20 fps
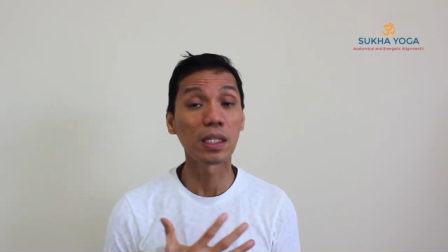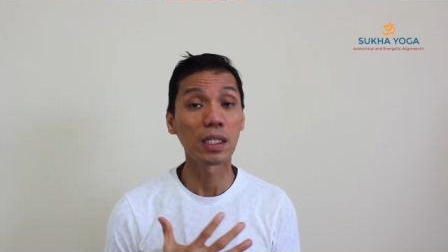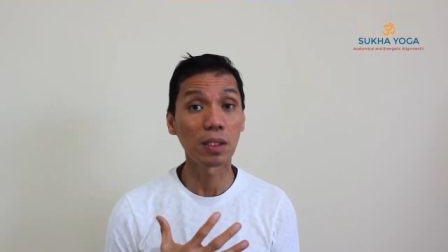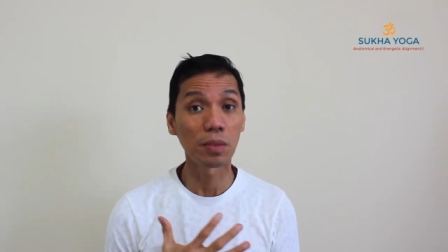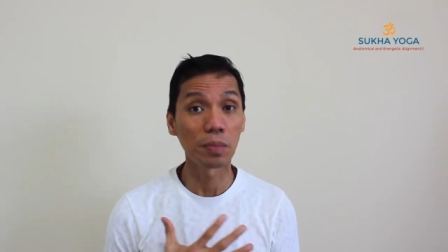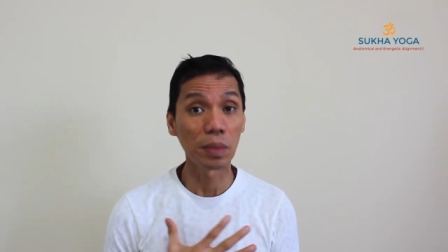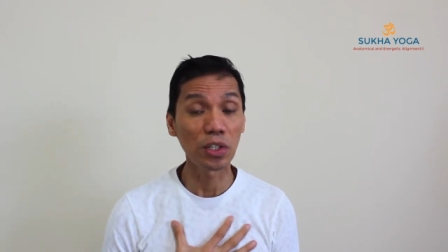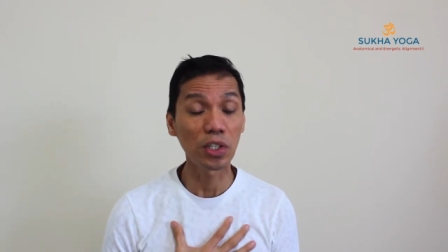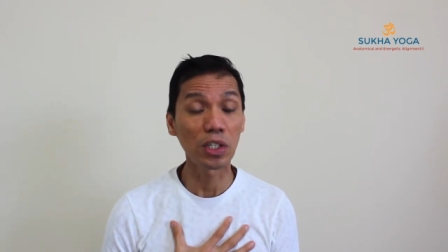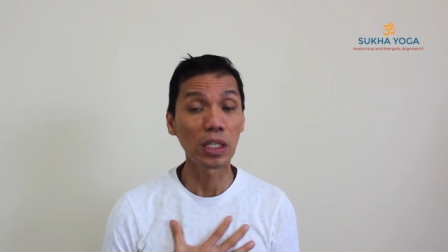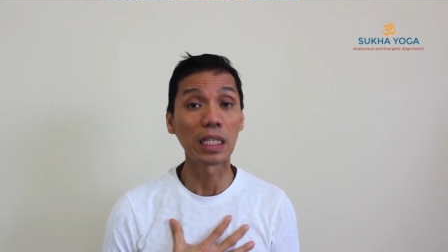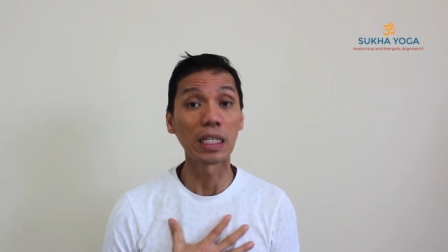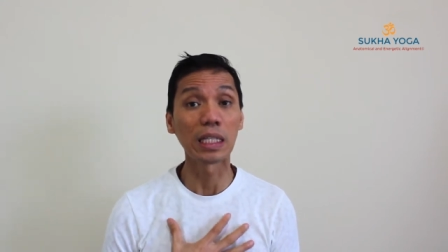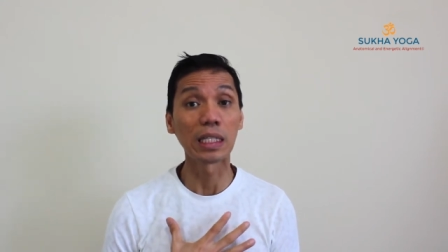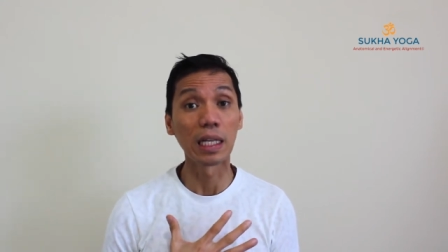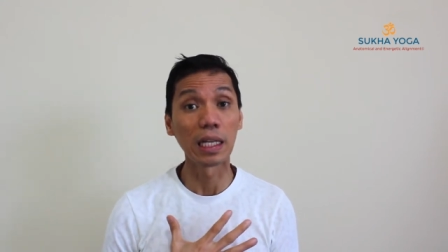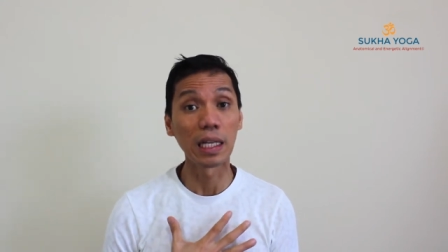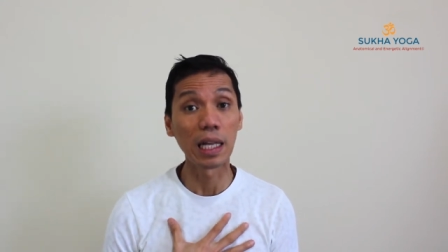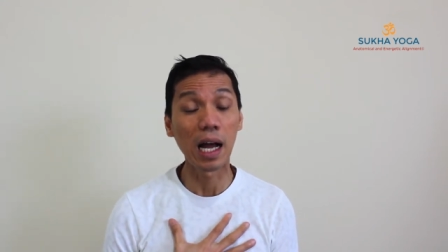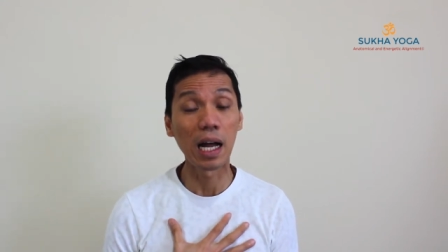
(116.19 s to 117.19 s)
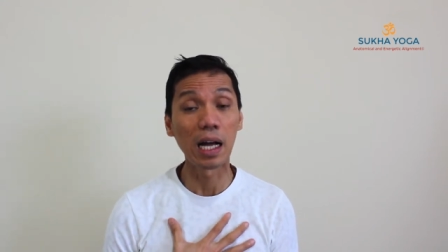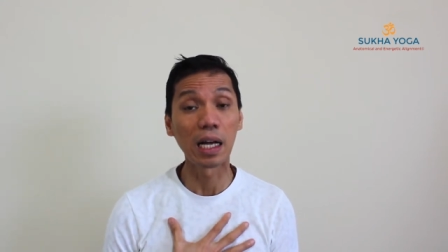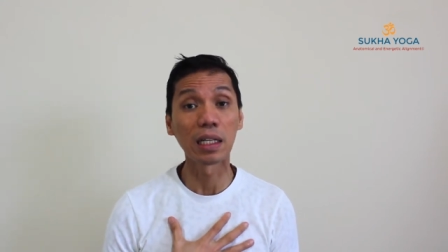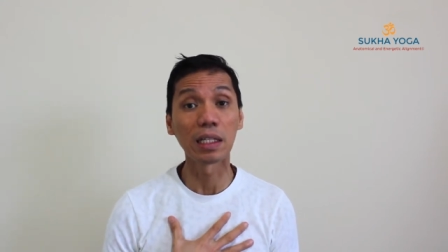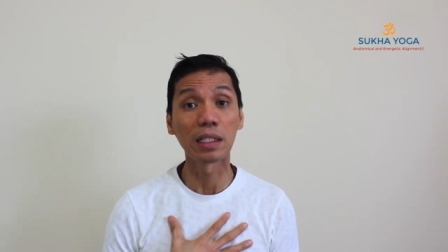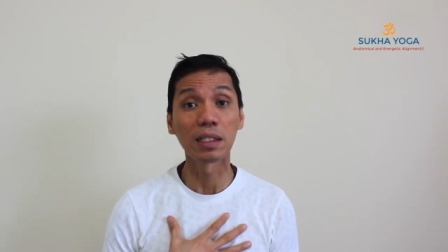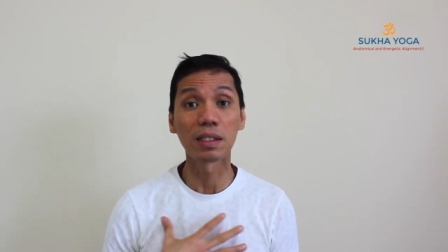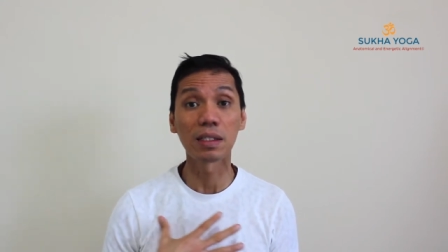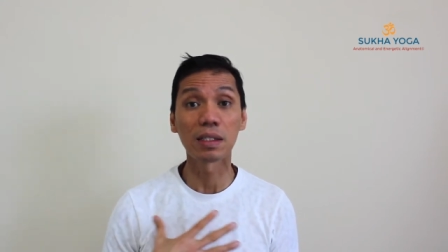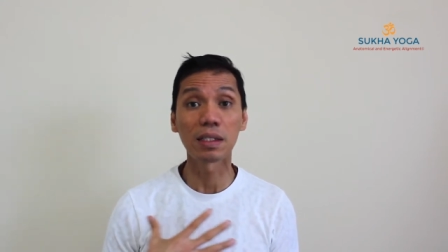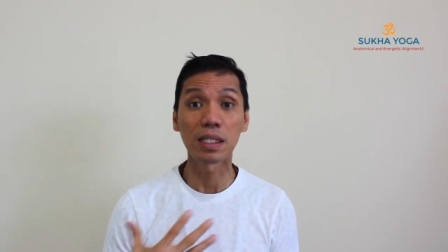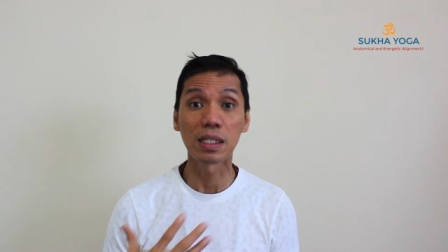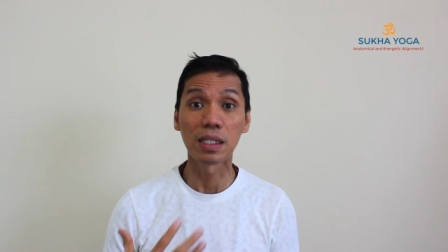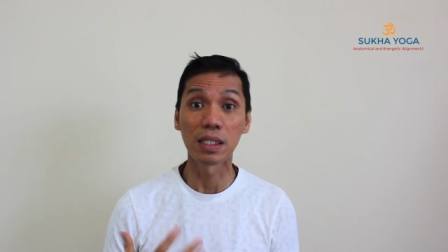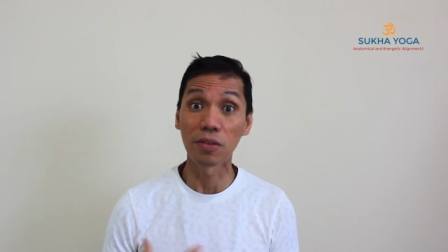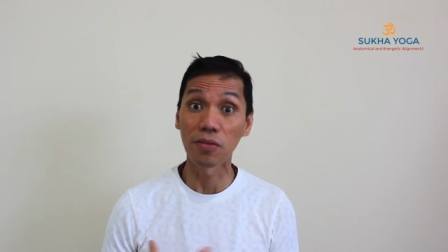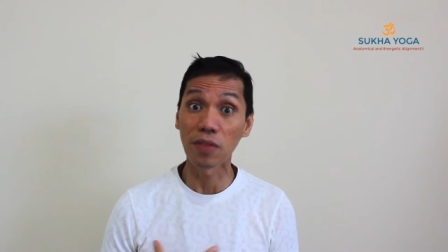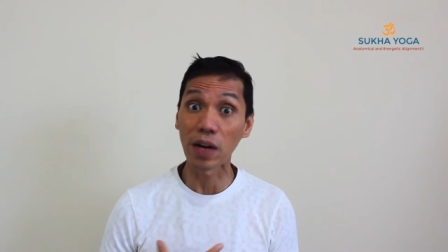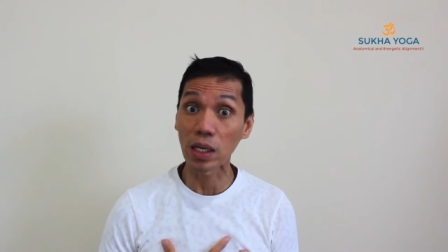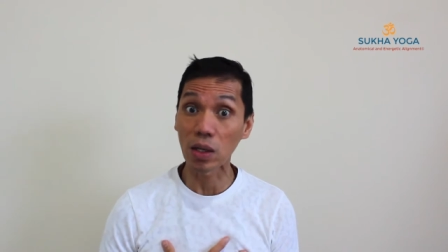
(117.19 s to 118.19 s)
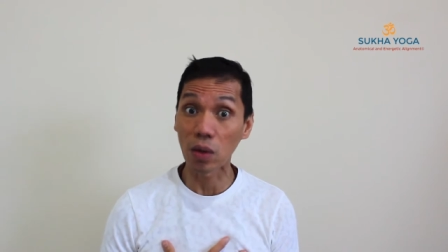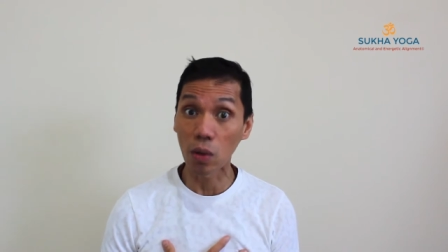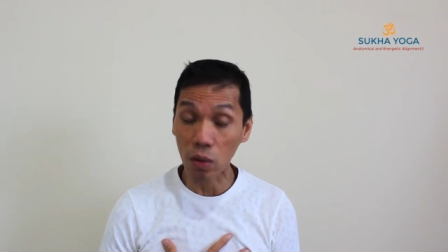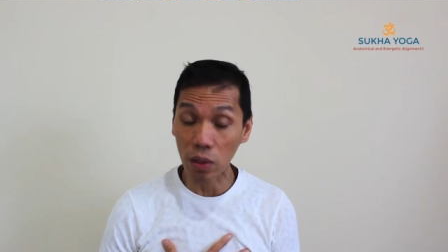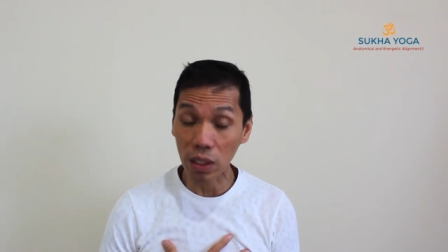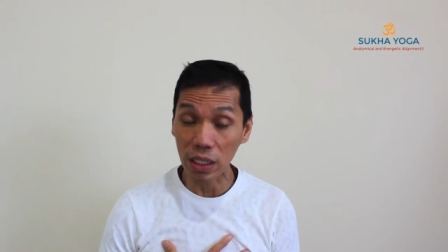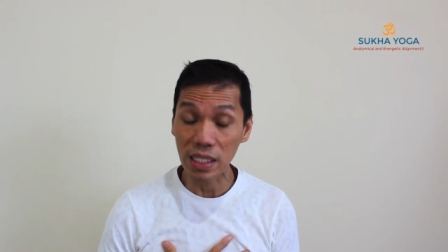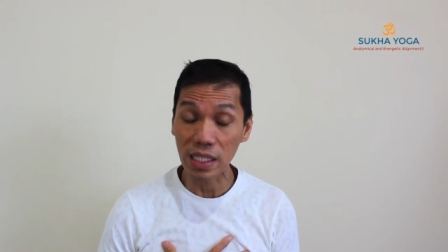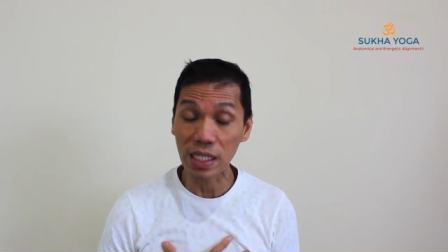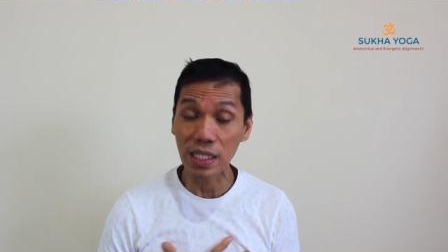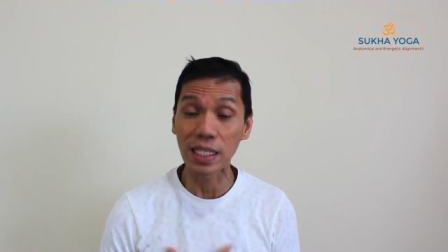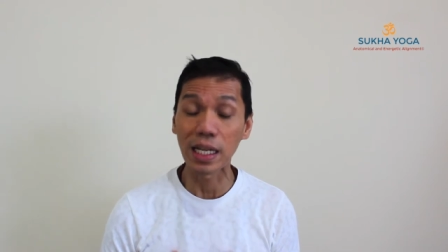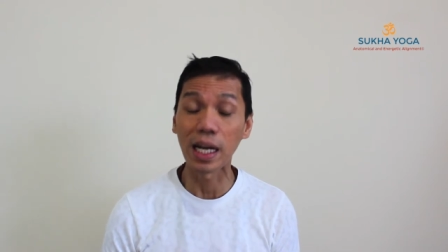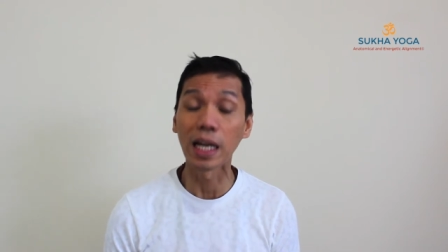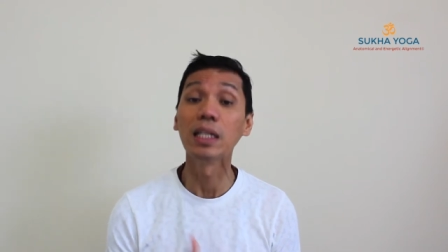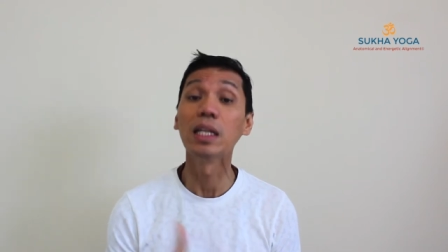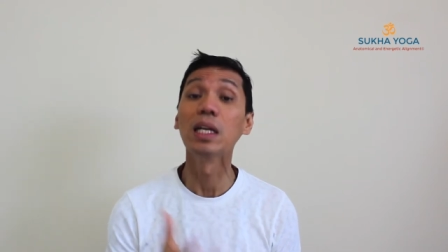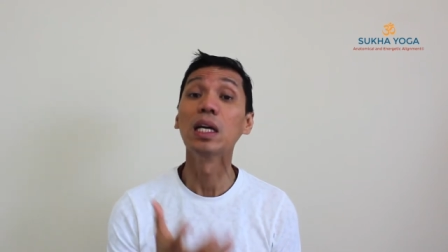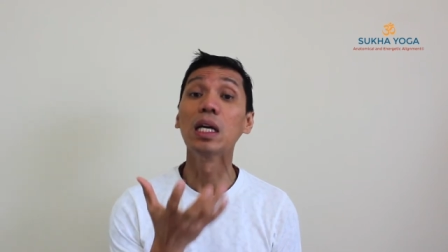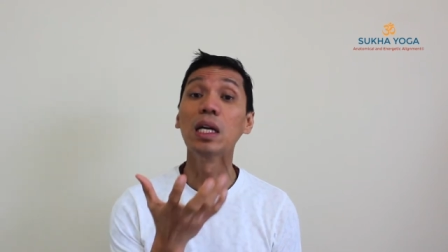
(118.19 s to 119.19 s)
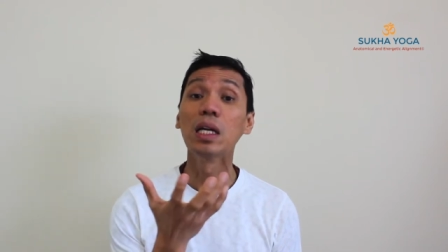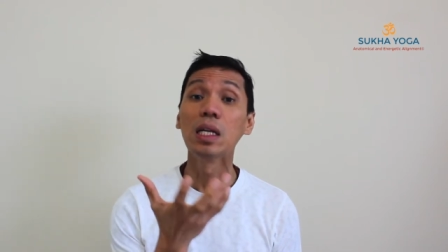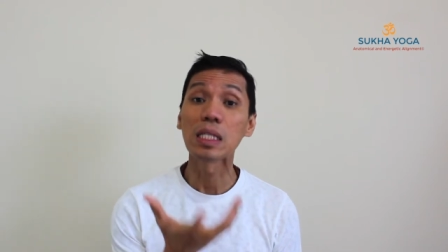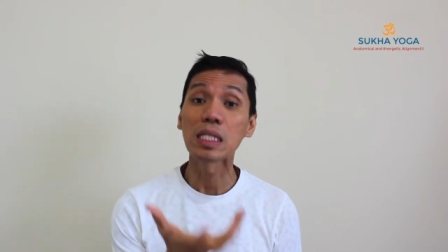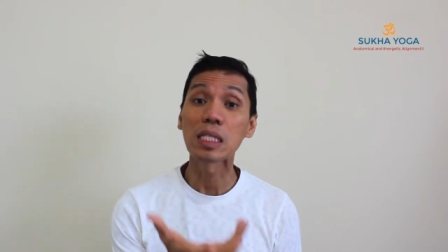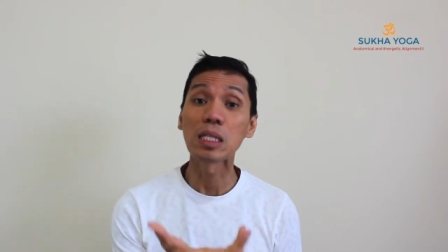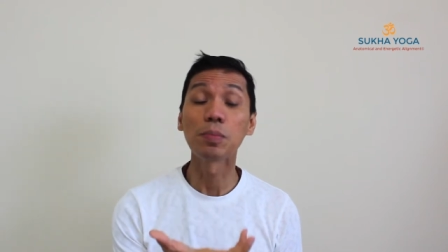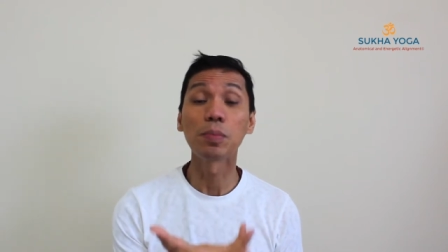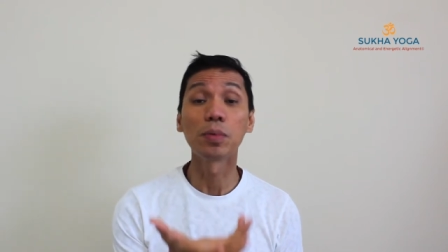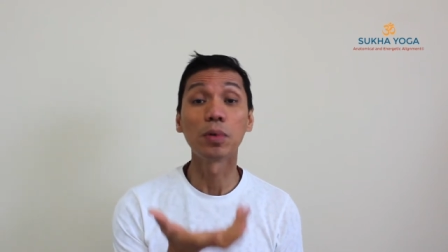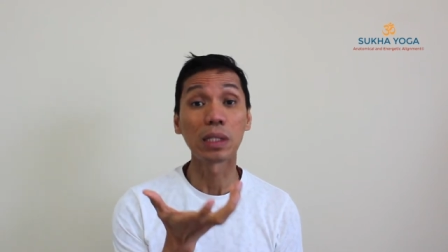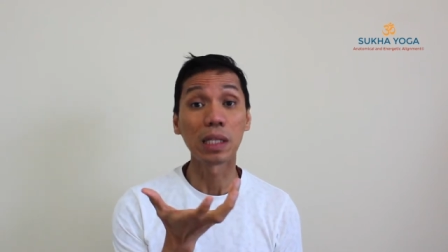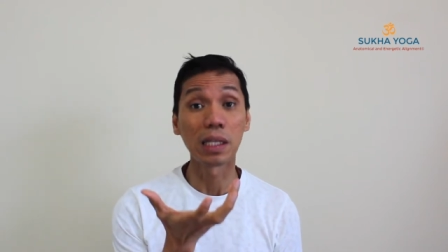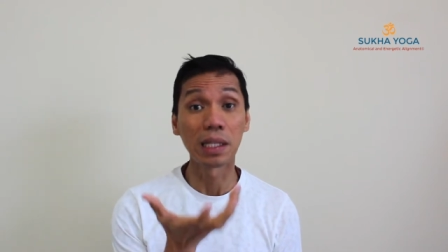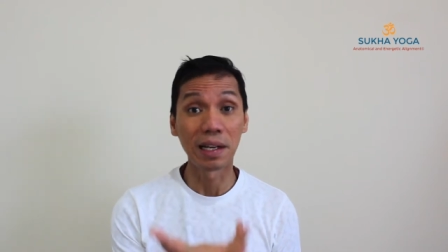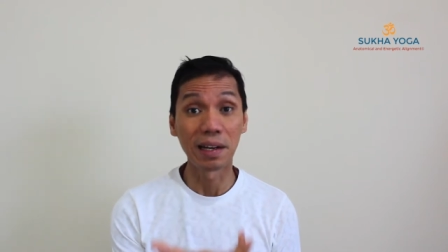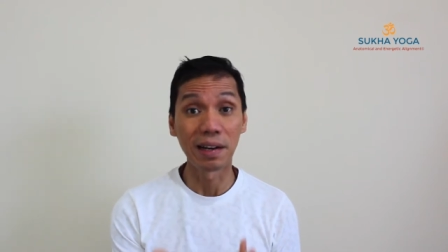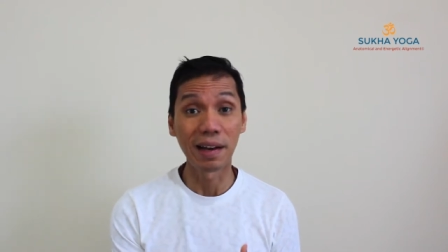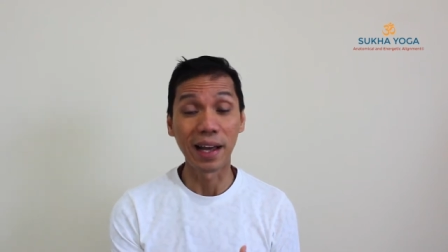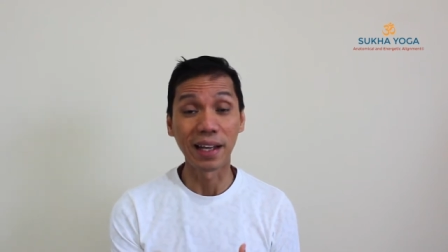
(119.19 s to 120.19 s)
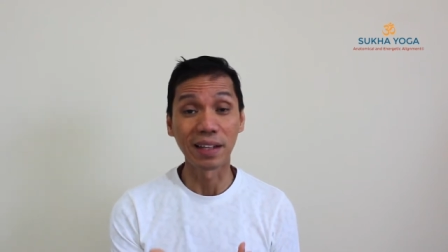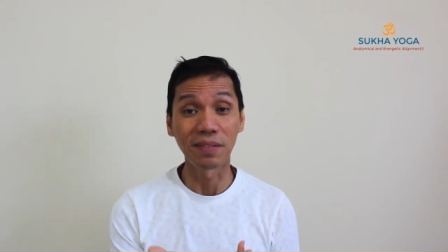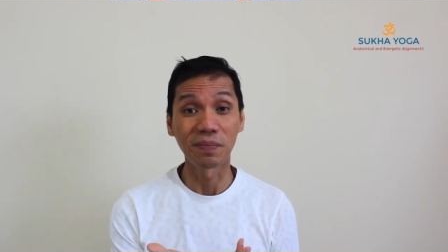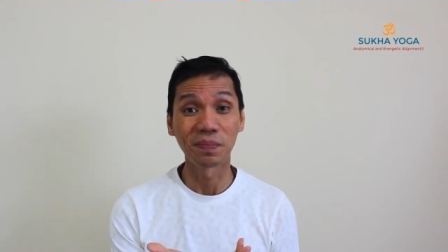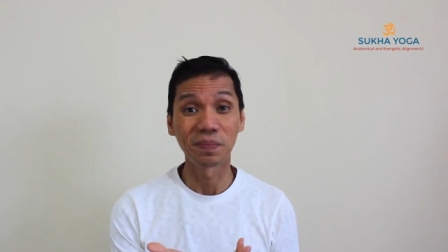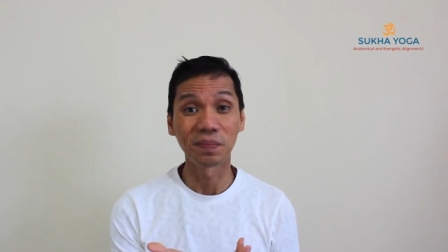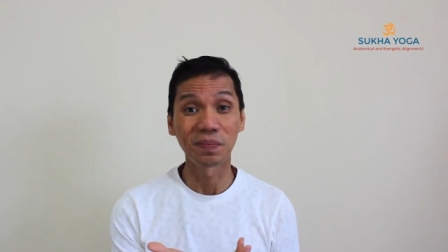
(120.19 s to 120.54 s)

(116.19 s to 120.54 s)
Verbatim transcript: especially the lungs and the vital organs inside, supported in light